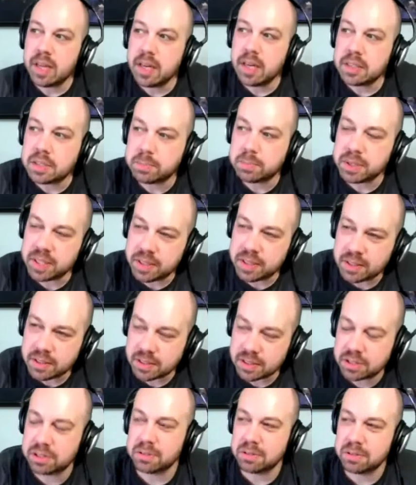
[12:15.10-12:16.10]
It does, but
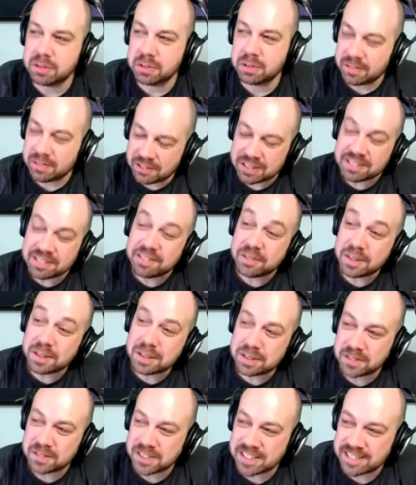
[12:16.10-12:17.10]
here, so uh, well,
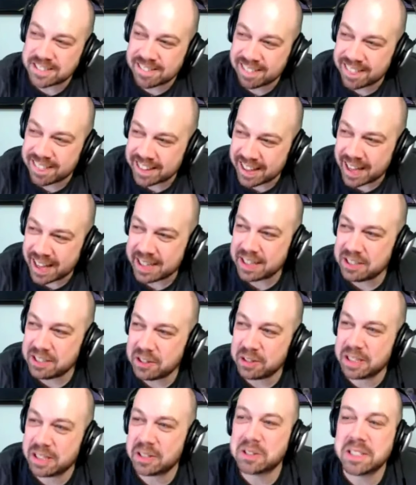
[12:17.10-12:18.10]
first of all, had
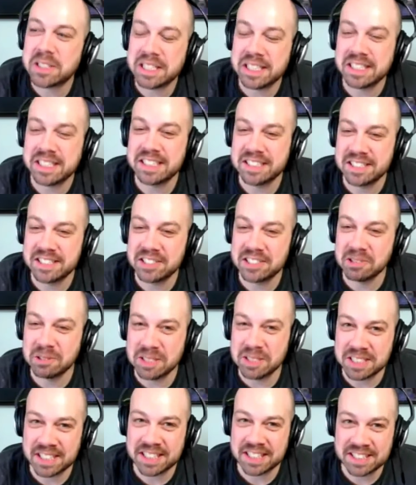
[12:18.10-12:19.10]
I known that all I needed to
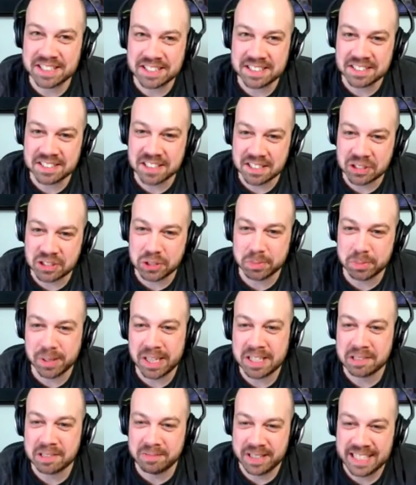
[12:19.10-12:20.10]
do was get a, a
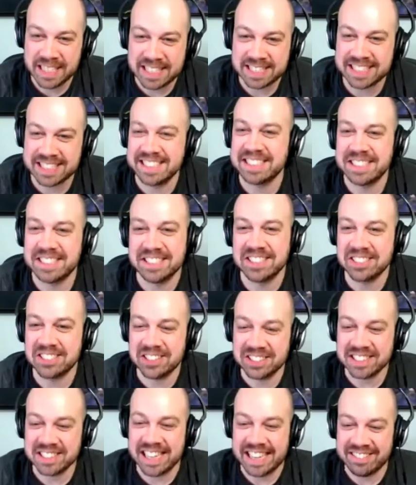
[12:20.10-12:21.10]
Chewbacca mask and
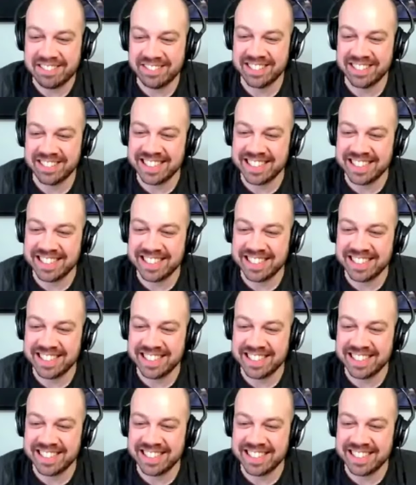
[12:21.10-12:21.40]
just start